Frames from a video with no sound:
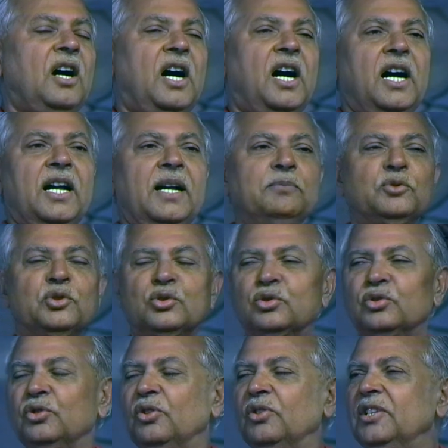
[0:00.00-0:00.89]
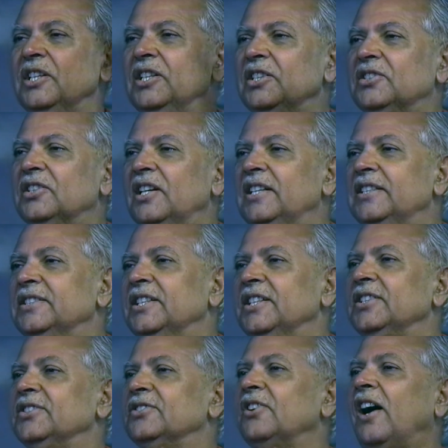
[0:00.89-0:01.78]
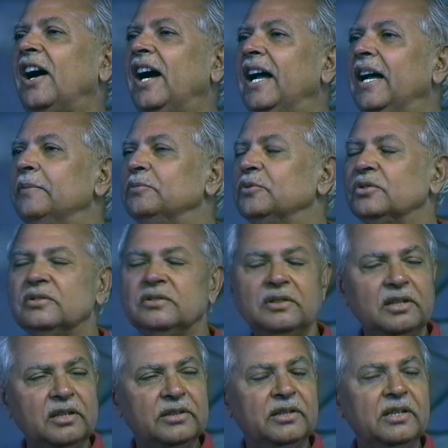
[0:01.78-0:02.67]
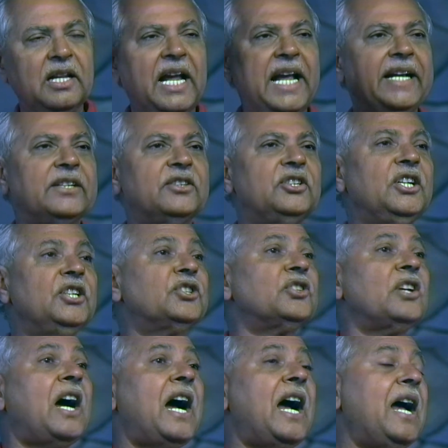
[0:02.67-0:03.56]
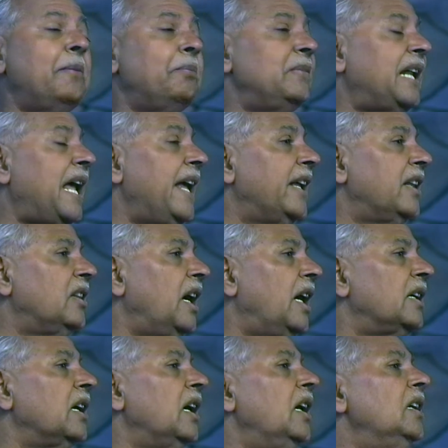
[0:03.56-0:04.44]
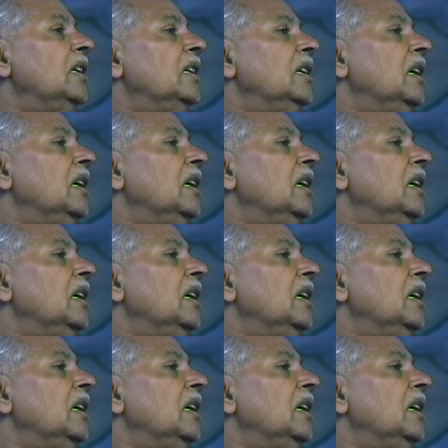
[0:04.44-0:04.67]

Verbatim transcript: I am so intelligent. I am like this. I am like that.